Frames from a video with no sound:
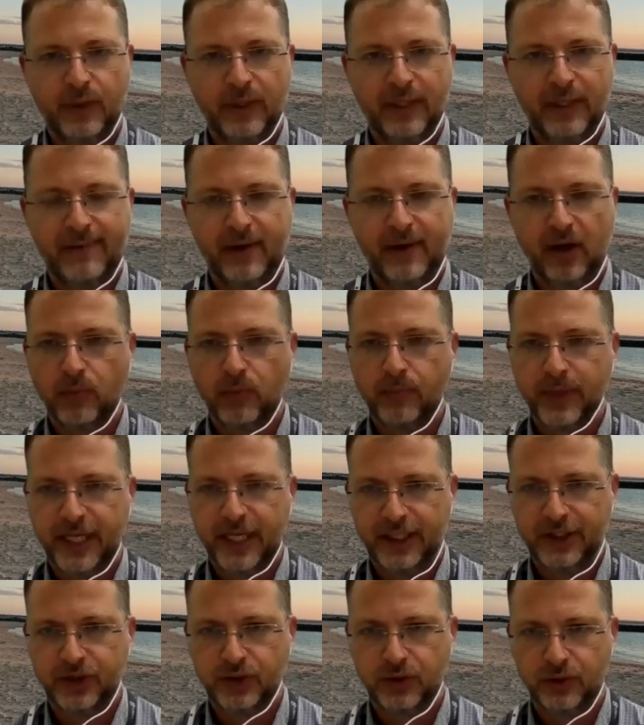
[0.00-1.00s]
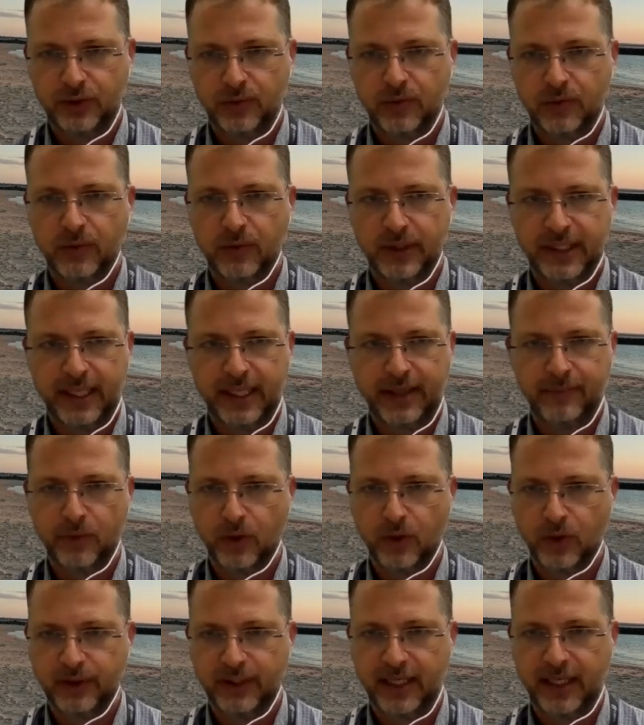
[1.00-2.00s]
with our combination with the
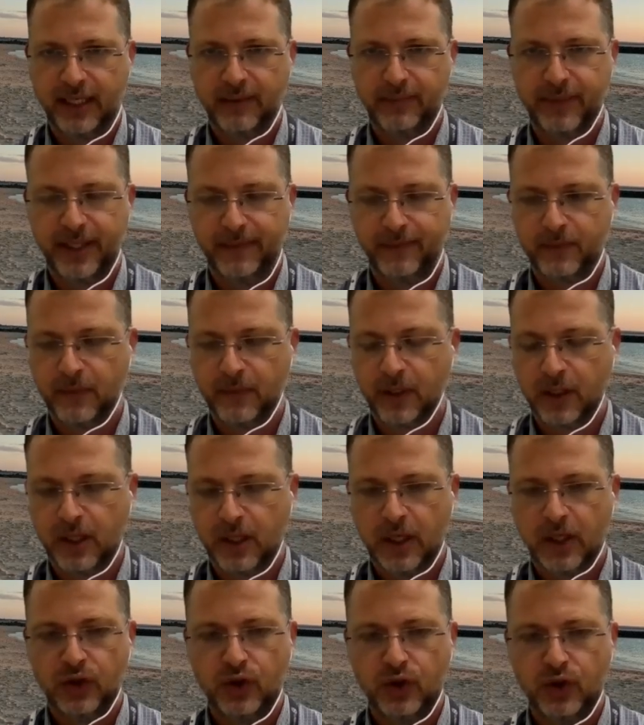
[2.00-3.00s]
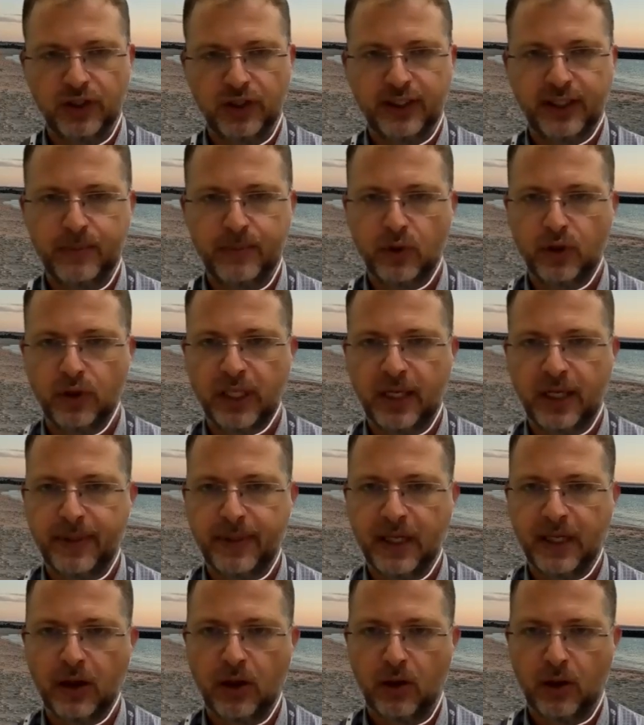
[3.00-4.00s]
immunotherapy, usually the immunotherapy
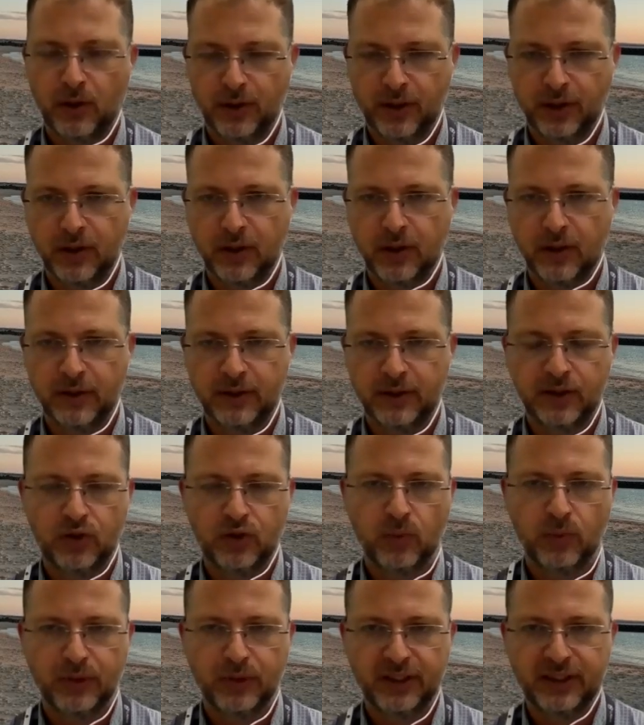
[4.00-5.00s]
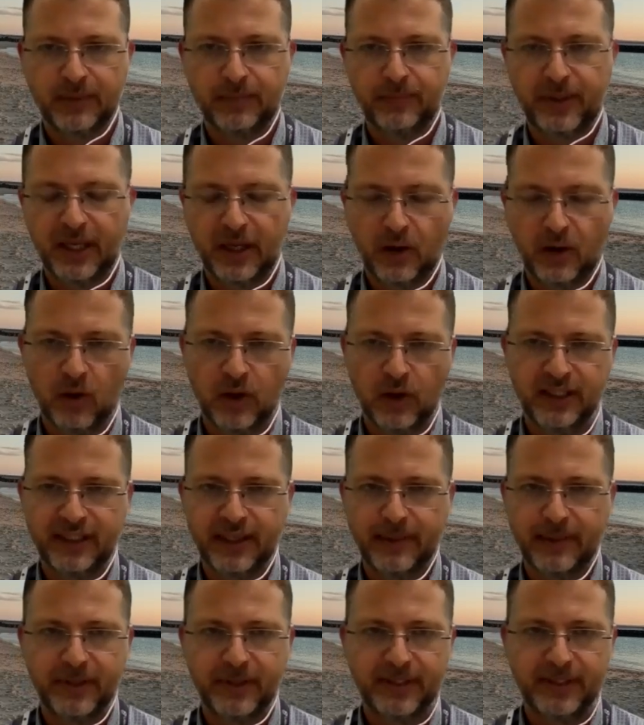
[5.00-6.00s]
alone, the tumor disappears only in
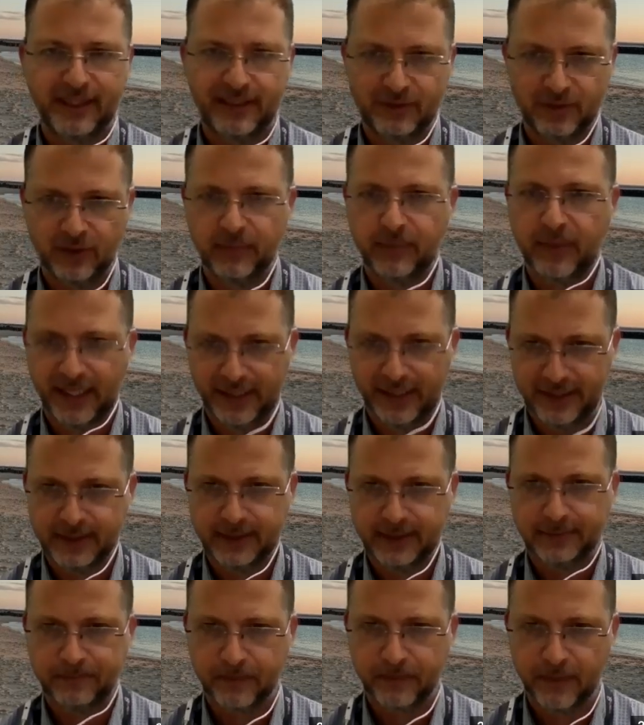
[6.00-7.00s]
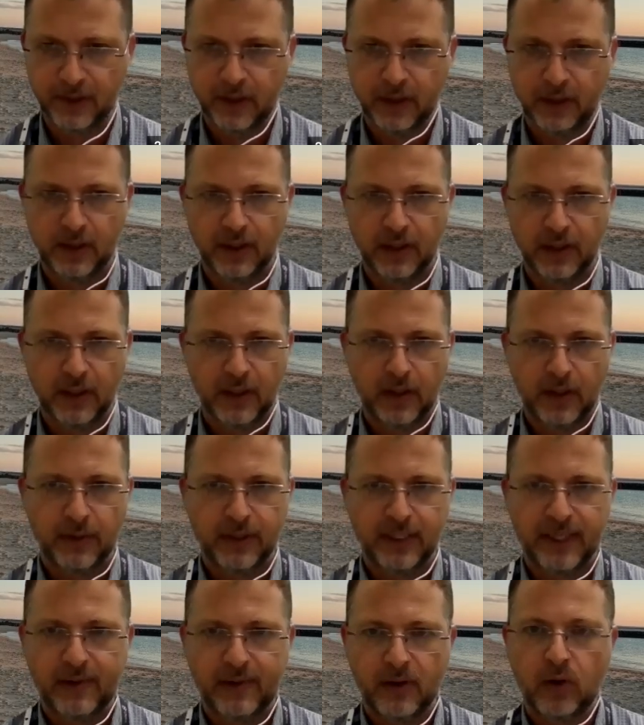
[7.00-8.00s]
10% of the mice.
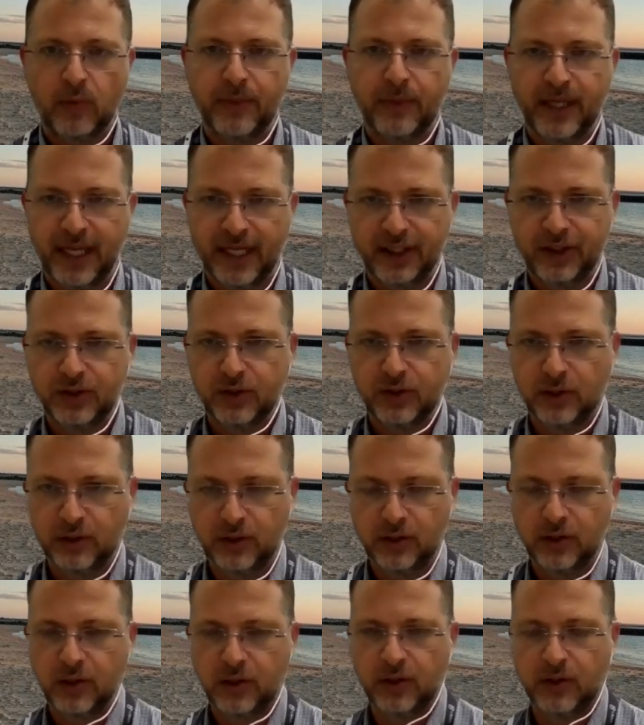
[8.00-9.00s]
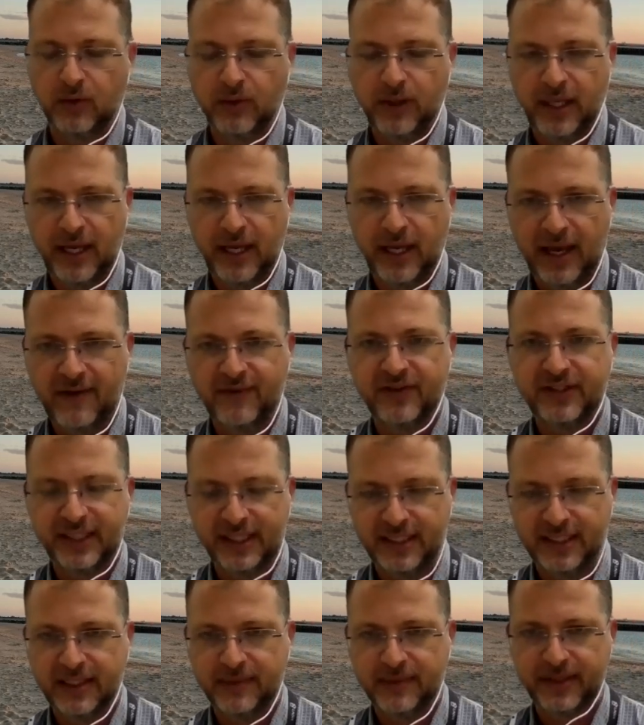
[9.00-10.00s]
With our combination, we have
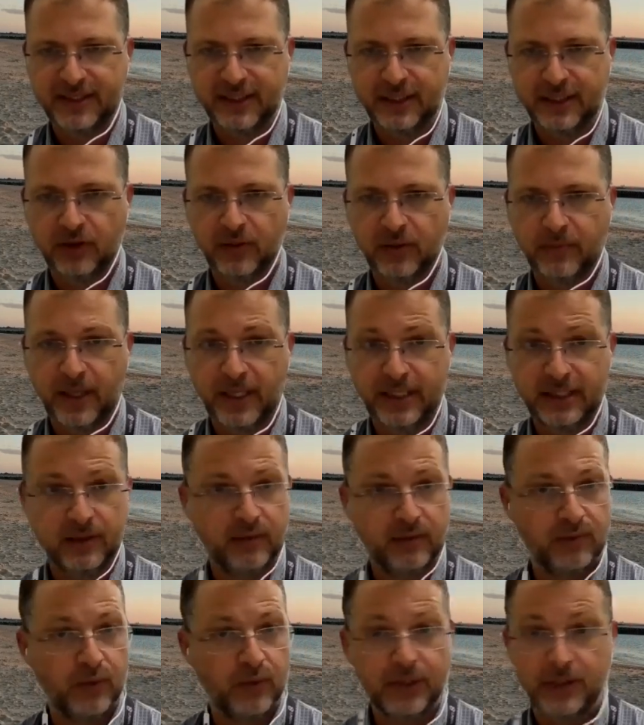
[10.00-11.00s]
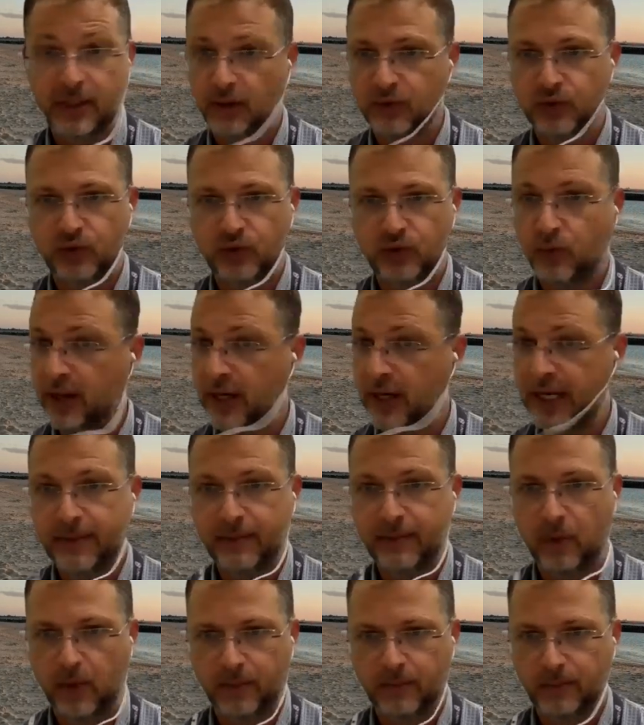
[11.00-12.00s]
60% of the mice without tumor
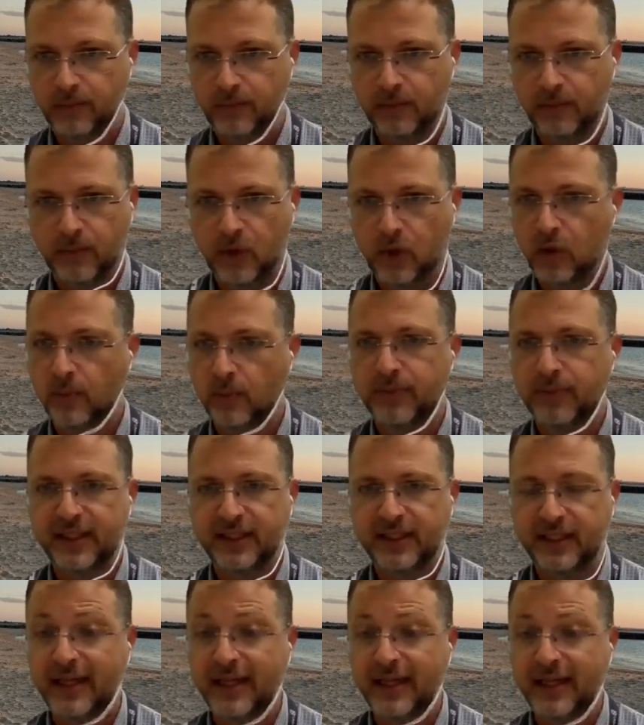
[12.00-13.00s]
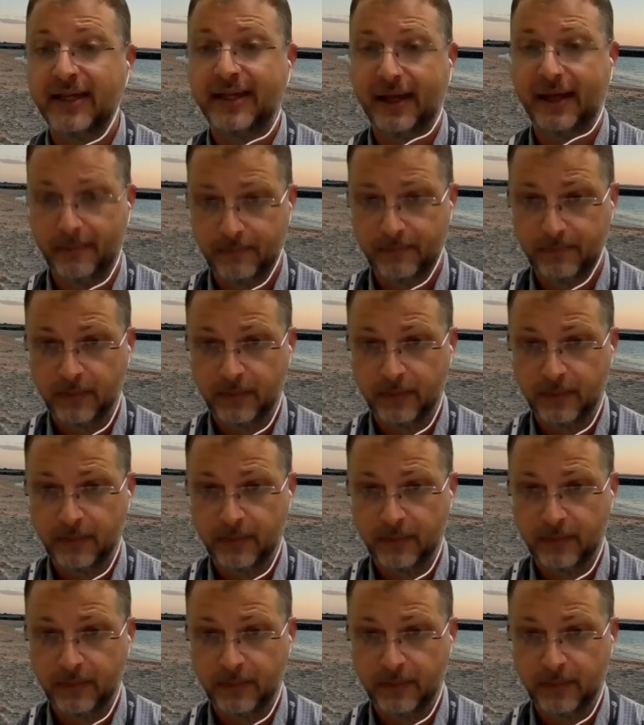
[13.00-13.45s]
anymore, completely clear.